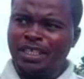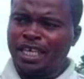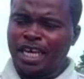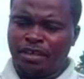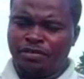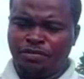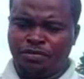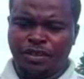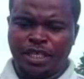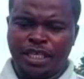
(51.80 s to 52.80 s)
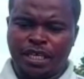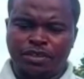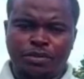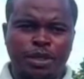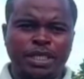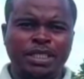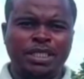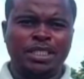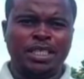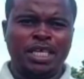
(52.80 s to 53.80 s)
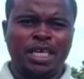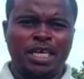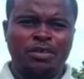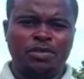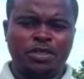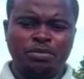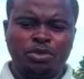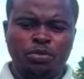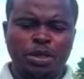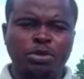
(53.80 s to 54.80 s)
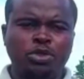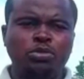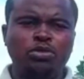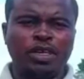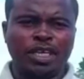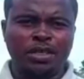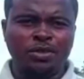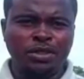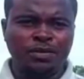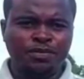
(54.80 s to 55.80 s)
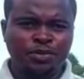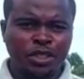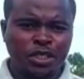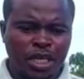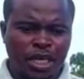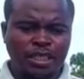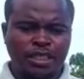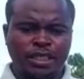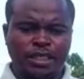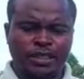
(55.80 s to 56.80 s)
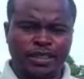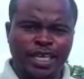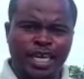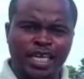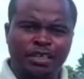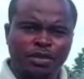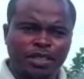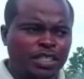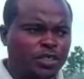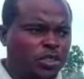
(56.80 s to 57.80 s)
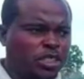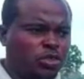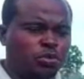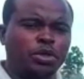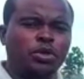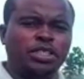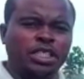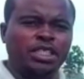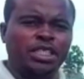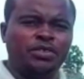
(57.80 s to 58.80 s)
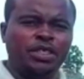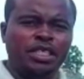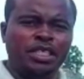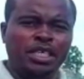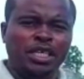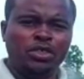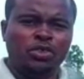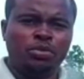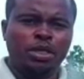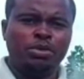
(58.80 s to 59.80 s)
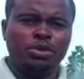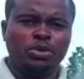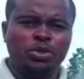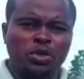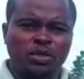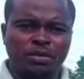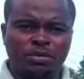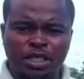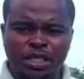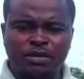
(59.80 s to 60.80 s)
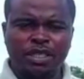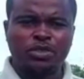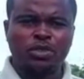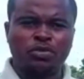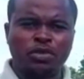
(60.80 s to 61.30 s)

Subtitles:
they have enough space for them to be able to move around. As they are heavy, they don't need to be congested really to be able to knock themselves and so